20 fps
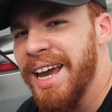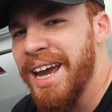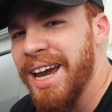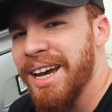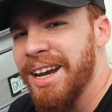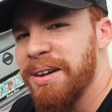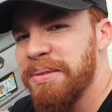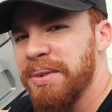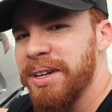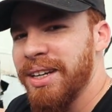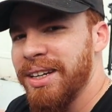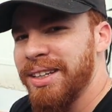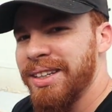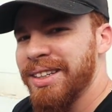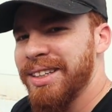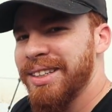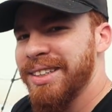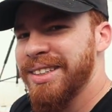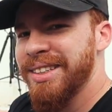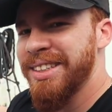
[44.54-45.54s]
and I
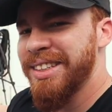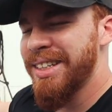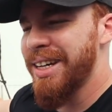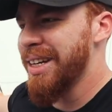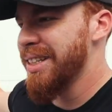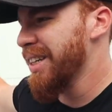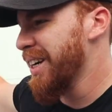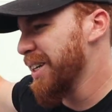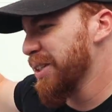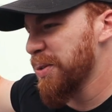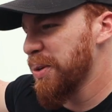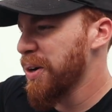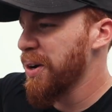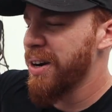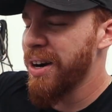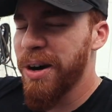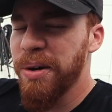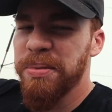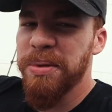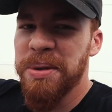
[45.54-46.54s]
mean, as long as we're all
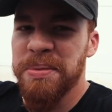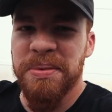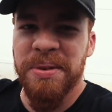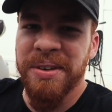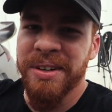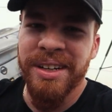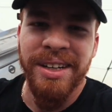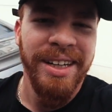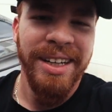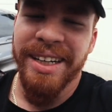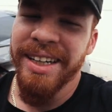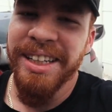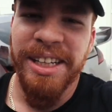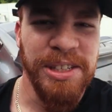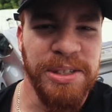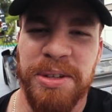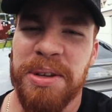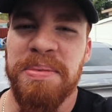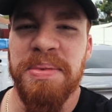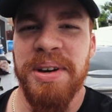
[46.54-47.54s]
car people, it doesn't really